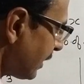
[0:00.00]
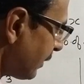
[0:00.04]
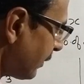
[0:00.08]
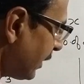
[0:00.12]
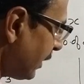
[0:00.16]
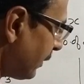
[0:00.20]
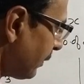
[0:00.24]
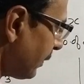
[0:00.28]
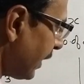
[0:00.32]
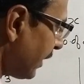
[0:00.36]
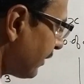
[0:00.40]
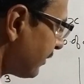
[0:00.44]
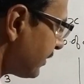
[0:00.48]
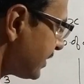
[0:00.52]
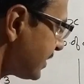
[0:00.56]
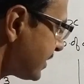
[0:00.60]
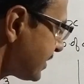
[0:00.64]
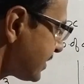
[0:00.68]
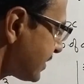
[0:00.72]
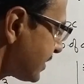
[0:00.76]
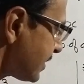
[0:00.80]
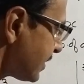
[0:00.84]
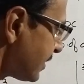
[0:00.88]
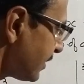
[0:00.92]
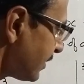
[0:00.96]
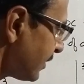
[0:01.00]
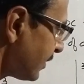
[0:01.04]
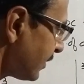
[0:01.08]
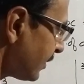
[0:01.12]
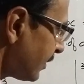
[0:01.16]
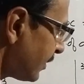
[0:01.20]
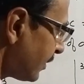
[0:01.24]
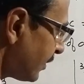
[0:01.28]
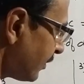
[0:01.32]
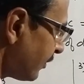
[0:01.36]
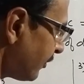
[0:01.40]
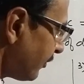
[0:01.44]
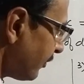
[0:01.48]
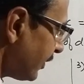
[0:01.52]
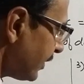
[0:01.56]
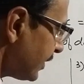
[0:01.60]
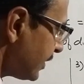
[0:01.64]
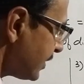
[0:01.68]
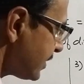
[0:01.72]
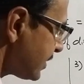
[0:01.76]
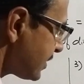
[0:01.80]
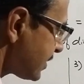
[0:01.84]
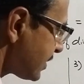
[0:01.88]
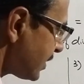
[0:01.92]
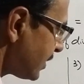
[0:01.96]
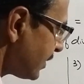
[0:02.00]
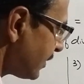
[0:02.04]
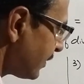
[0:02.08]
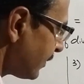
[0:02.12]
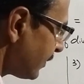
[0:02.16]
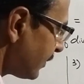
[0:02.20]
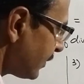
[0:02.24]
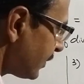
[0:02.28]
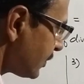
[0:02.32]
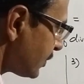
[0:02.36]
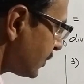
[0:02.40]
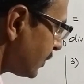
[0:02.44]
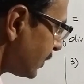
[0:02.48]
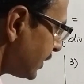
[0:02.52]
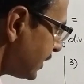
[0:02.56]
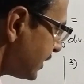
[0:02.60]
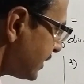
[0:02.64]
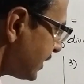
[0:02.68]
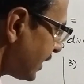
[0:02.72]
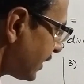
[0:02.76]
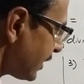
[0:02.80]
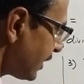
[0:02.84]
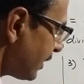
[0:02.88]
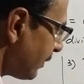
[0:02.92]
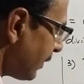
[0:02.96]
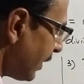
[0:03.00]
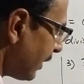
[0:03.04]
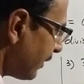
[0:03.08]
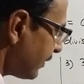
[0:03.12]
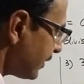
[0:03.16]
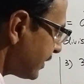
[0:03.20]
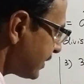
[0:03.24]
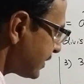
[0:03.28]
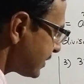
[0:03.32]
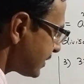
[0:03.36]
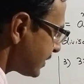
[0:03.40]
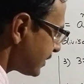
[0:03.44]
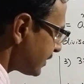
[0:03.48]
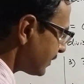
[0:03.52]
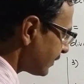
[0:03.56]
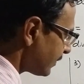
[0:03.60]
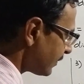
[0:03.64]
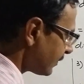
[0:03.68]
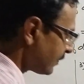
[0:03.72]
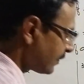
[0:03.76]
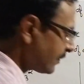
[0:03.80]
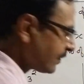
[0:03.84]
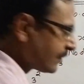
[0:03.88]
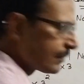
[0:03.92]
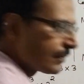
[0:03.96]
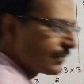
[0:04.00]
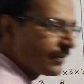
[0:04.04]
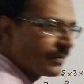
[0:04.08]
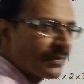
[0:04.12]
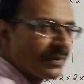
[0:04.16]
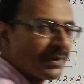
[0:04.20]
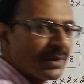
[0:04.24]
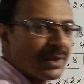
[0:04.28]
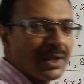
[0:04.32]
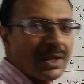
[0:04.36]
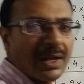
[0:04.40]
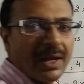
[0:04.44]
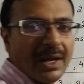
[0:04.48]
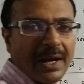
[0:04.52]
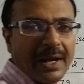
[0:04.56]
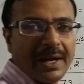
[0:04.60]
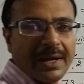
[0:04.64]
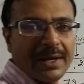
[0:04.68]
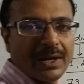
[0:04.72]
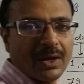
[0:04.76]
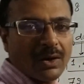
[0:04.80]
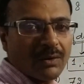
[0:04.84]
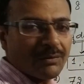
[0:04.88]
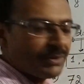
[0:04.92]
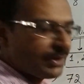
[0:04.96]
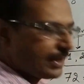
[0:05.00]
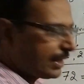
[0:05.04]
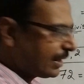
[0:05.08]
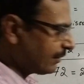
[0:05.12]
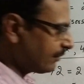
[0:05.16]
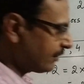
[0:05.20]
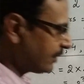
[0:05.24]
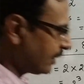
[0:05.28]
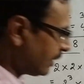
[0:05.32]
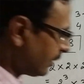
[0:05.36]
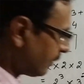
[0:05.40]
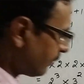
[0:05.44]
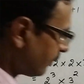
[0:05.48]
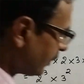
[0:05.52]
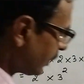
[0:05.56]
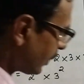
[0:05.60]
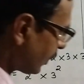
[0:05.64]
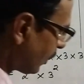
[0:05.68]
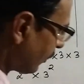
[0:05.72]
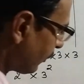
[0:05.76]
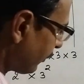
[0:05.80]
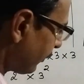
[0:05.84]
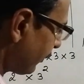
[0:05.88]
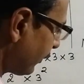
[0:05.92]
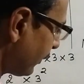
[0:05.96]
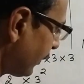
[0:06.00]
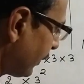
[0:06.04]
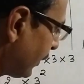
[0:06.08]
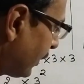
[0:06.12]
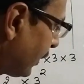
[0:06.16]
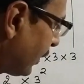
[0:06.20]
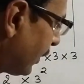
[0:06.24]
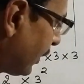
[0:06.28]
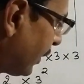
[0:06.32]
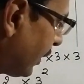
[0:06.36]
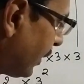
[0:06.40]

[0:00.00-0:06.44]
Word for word: them in powers first. So these are the powers, and now we have the number of